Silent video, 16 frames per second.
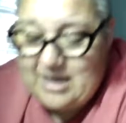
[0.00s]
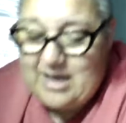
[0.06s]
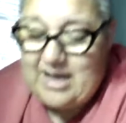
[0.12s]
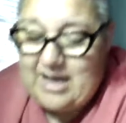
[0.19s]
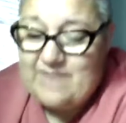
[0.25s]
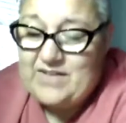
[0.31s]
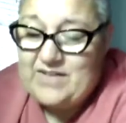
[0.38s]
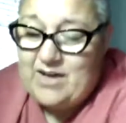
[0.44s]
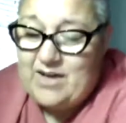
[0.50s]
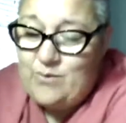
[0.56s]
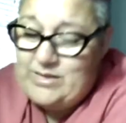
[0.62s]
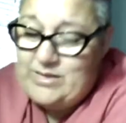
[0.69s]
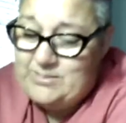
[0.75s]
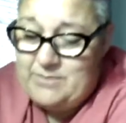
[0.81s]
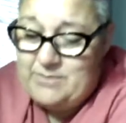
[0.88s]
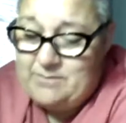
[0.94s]
I've
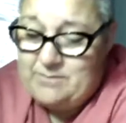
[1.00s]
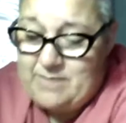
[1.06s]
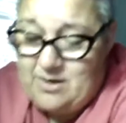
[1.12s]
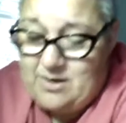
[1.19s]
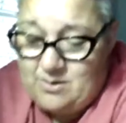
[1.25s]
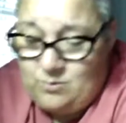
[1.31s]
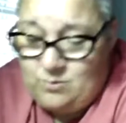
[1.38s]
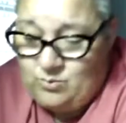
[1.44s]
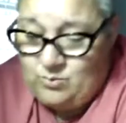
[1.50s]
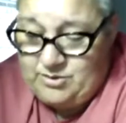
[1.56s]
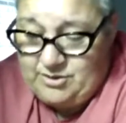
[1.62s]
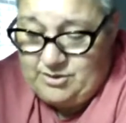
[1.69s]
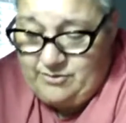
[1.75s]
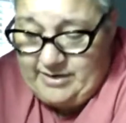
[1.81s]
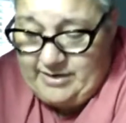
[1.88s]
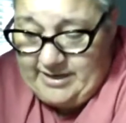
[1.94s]
always been my own worst
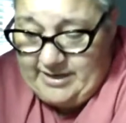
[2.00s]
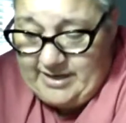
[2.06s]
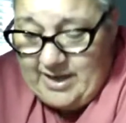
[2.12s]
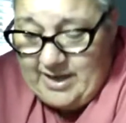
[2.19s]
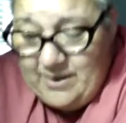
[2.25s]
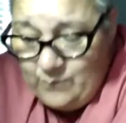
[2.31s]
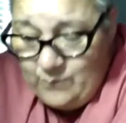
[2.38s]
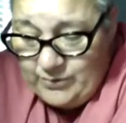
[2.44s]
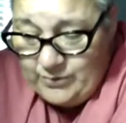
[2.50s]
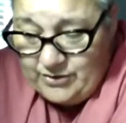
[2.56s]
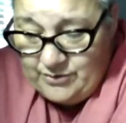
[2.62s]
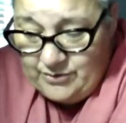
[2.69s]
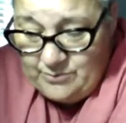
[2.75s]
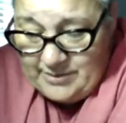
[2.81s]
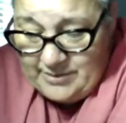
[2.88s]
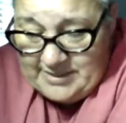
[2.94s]
critic, and with
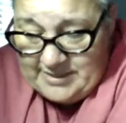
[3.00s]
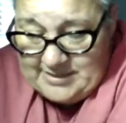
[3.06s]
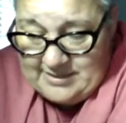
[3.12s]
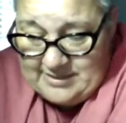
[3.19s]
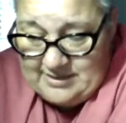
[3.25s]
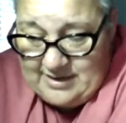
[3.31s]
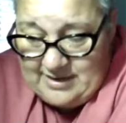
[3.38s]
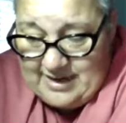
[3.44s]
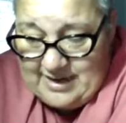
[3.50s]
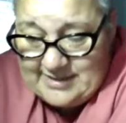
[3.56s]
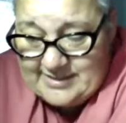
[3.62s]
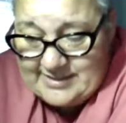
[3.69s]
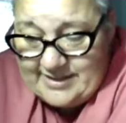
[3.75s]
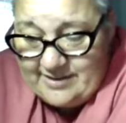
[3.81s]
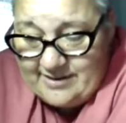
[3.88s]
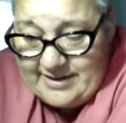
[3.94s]
good reason. I
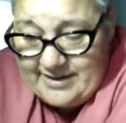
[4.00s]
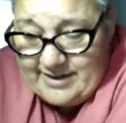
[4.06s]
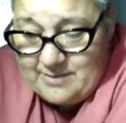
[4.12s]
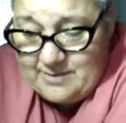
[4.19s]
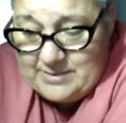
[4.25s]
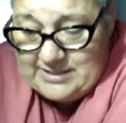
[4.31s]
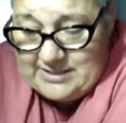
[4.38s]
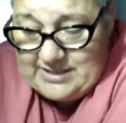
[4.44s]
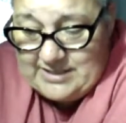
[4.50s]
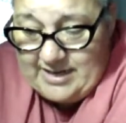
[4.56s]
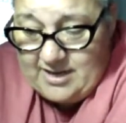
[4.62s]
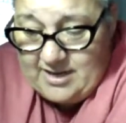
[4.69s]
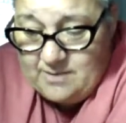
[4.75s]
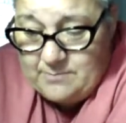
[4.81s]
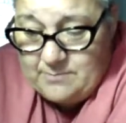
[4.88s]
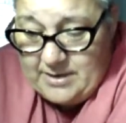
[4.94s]
stare down at my
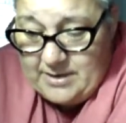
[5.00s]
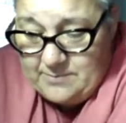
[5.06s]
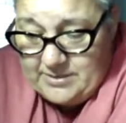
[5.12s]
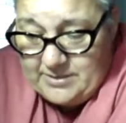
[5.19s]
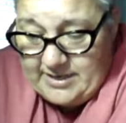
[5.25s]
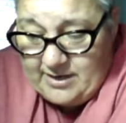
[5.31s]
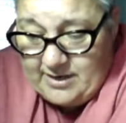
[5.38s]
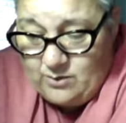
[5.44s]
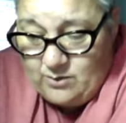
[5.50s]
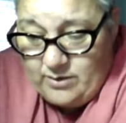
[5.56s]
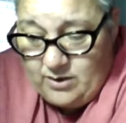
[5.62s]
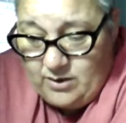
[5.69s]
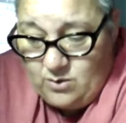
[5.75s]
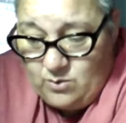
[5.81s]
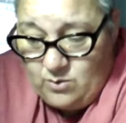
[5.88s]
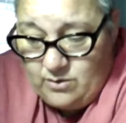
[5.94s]
steak, baked potato,
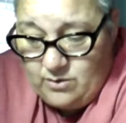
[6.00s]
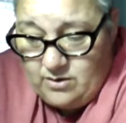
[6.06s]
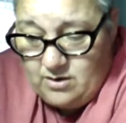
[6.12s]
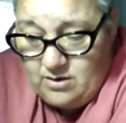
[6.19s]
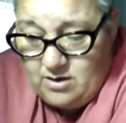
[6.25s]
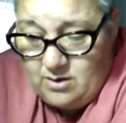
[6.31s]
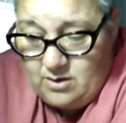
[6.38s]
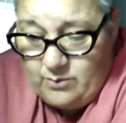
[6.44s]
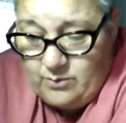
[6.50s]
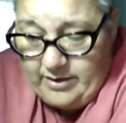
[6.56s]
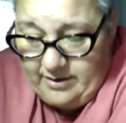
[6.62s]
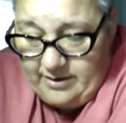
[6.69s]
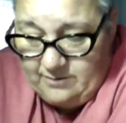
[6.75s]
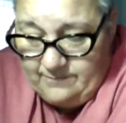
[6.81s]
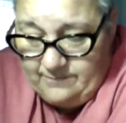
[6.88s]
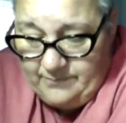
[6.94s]
and corn. Oh,
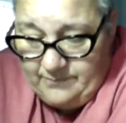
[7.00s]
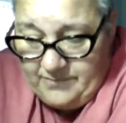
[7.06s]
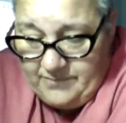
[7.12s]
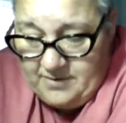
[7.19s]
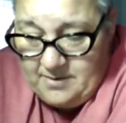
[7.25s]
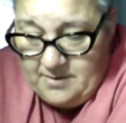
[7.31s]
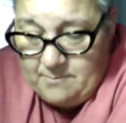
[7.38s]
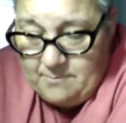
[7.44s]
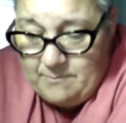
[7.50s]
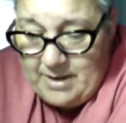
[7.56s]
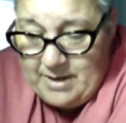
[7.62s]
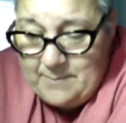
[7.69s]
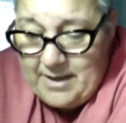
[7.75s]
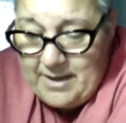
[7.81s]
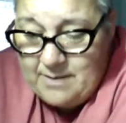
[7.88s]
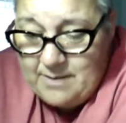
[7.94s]
hell. My
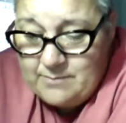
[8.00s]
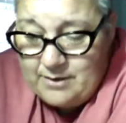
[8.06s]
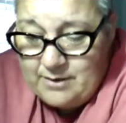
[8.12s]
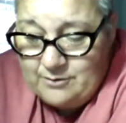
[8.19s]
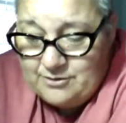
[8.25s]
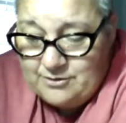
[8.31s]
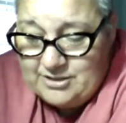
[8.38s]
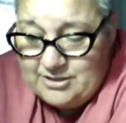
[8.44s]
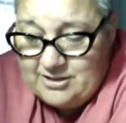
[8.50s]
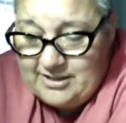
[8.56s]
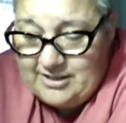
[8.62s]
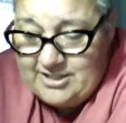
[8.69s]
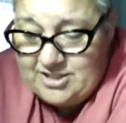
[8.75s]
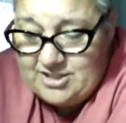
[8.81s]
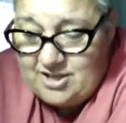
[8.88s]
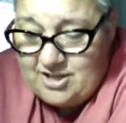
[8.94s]
back molars
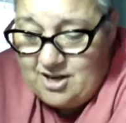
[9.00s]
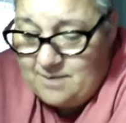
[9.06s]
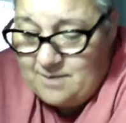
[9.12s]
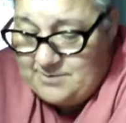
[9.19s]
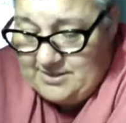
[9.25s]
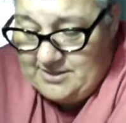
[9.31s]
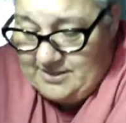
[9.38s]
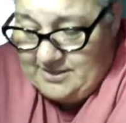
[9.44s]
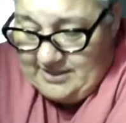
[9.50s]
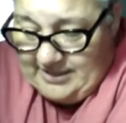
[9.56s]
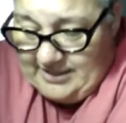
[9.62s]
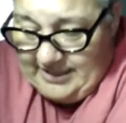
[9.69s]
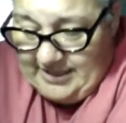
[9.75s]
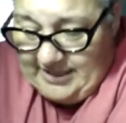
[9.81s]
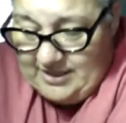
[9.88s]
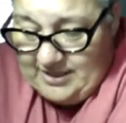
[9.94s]
clench
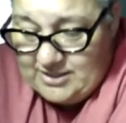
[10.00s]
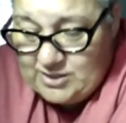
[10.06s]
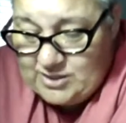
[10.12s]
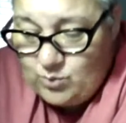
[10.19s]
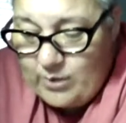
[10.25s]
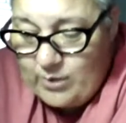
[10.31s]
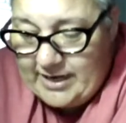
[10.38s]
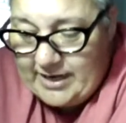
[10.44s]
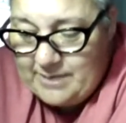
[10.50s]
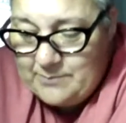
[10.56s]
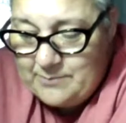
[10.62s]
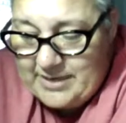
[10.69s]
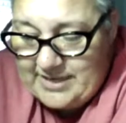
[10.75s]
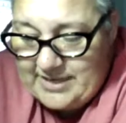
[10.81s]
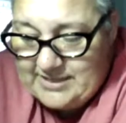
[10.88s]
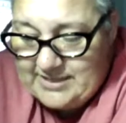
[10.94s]
obstinately, sweating
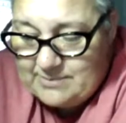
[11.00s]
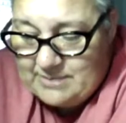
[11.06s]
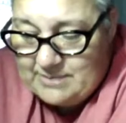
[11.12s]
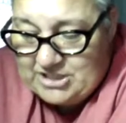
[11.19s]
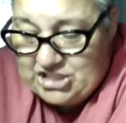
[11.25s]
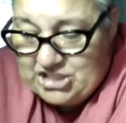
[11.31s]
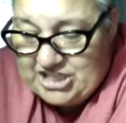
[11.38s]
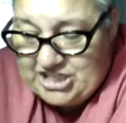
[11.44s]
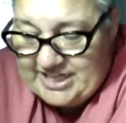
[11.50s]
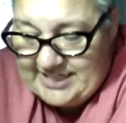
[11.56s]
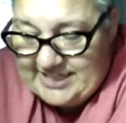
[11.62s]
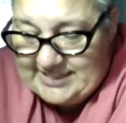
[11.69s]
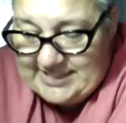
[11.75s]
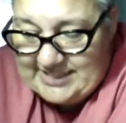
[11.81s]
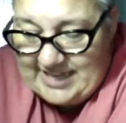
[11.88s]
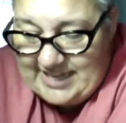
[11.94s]
beads my
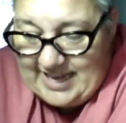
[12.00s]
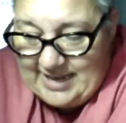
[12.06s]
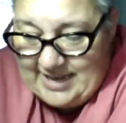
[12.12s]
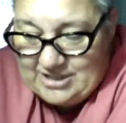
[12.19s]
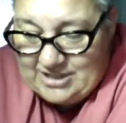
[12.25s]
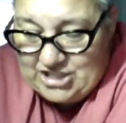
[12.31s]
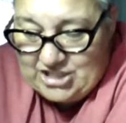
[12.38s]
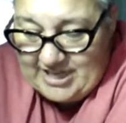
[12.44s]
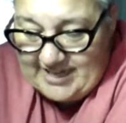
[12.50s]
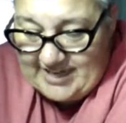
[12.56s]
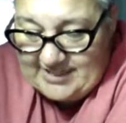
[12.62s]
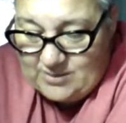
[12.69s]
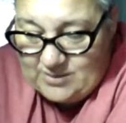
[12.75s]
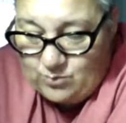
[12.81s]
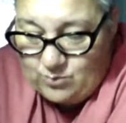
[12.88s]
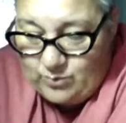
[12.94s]
cheeks and
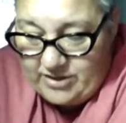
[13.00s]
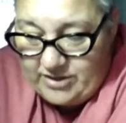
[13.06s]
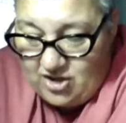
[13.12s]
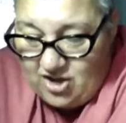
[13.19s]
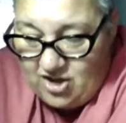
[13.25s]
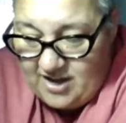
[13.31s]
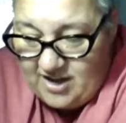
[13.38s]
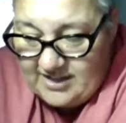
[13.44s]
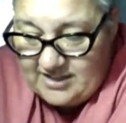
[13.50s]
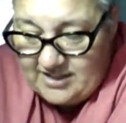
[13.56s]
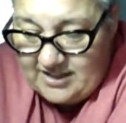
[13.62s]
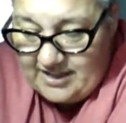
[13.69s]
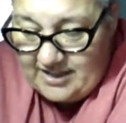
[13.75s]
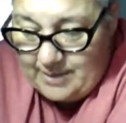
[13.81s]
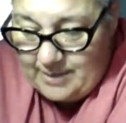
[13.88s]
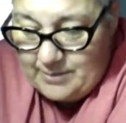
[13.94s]
chest with hot,
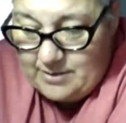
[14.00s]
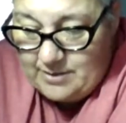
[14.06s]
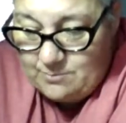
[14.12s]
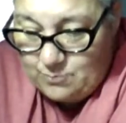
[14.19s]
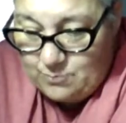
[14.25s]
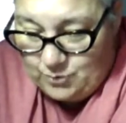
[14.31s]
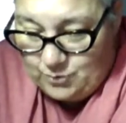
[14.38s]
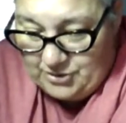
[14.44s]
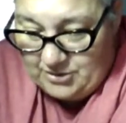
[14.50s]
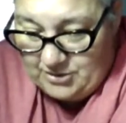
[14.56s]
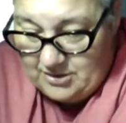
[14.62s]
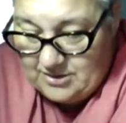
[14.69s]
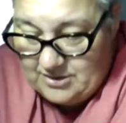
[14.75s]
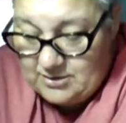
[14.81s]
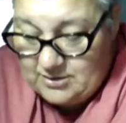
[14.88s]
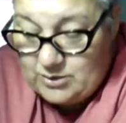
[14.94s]
clammy moisture.
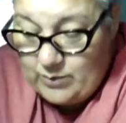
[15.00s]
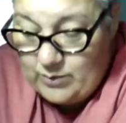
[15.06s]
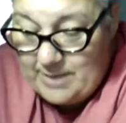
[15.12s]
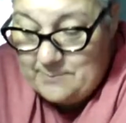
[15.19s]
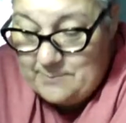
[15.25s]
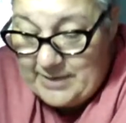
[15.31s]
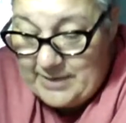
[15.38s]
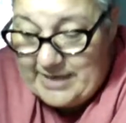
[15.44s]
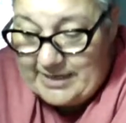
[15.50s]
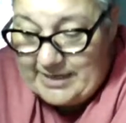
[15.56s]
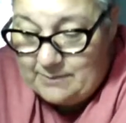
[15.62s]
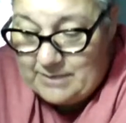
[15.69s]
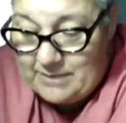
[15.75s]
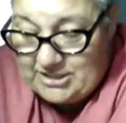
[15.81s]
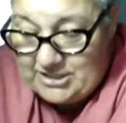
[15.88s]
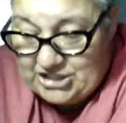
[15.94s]
Sweat beating
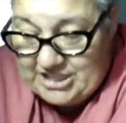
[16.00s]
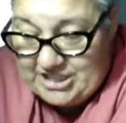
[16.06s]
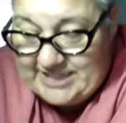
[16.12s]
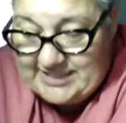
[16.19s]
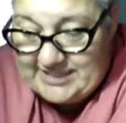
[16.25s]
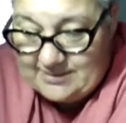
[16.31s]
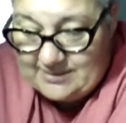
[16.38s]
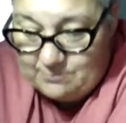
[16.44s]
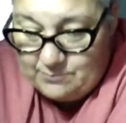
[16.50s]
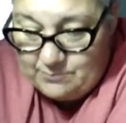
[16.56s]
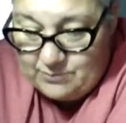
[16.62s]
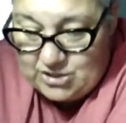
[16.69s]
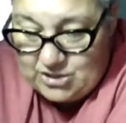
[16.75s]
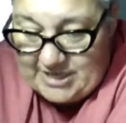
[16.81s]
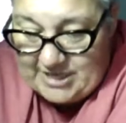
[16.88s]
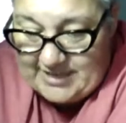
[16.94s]
my cheeks and
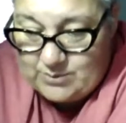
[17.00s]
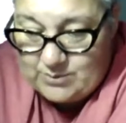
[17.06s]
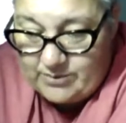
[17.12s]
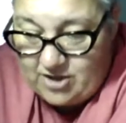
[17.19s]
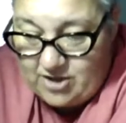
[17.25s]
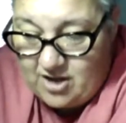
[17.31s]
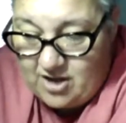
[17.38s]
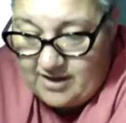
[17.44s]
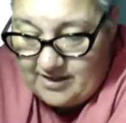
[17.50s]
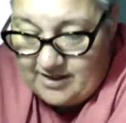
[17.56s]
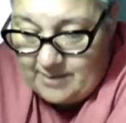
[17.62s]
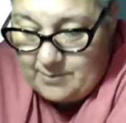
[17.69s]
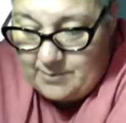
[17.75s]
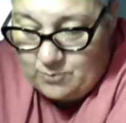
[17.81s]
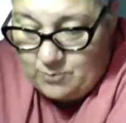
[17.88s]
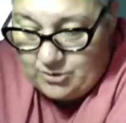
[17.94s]
chest with hot,
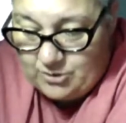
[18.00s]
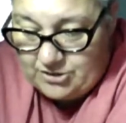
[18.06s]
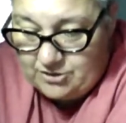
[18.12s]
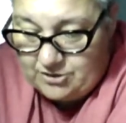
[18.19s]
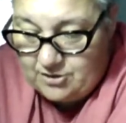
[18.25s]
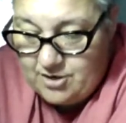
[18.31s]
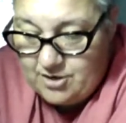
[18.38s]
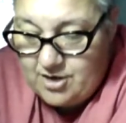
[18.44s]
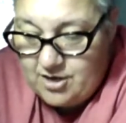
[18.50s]
clammy moisture.